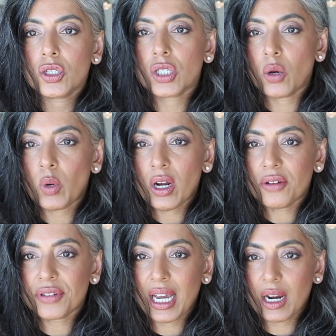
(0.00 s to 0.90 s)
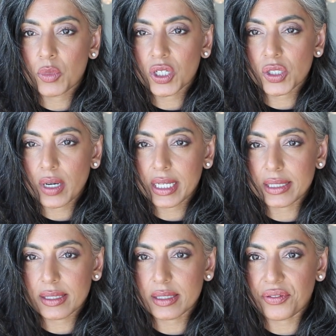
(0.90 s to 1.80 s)
So I went off camera so I
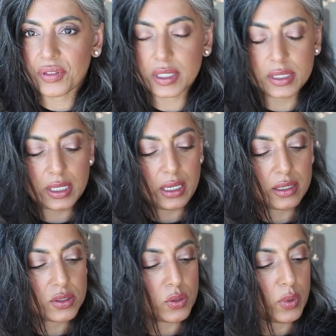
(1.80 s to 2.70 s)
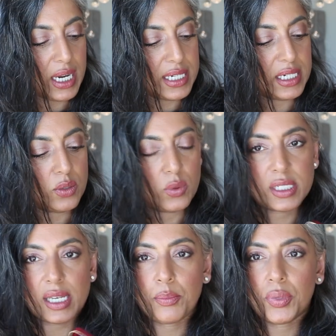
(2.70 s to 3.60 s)
can stuff this thing. So what I did
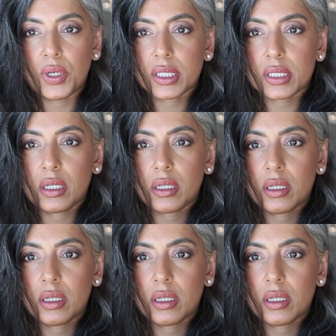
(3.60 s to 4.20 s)
was I put